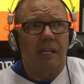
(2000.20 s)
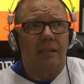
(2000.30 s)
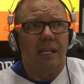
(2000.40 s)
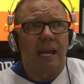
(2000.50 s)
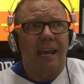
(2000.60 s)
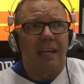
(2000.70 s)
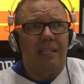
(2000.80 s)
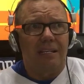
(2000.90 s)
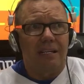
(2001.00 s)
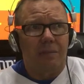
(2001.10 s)
think
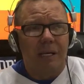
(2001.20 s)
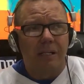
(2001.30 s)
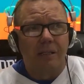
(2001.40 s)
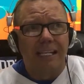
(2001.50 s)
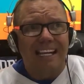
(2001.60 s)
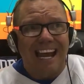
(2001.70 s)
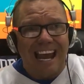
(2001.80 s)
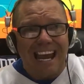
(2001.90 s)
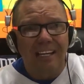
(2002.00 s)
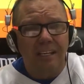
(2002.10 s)
he's been in the league
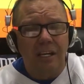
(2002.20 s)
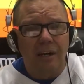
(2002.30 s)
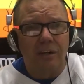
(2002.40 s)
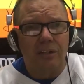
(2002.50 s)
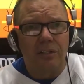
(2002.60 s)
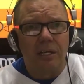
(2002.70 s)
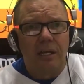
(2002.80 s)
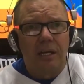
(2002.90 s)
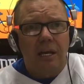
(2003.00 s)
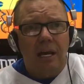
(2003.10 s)
8 years,
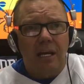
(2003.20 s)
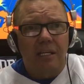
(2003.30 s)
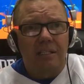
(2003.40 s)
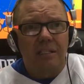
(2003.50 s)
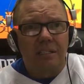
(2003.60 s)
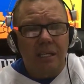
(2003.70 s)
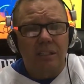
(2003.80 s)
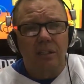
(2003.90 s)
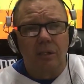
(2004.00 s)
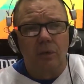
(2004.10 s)
and
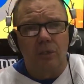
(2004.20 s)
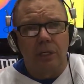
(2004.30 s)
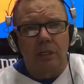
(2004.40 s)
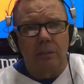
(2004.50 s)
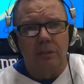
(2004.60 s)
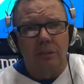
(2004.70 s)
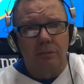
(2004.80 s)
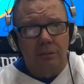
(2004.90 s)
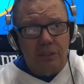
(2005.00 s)
six of those years,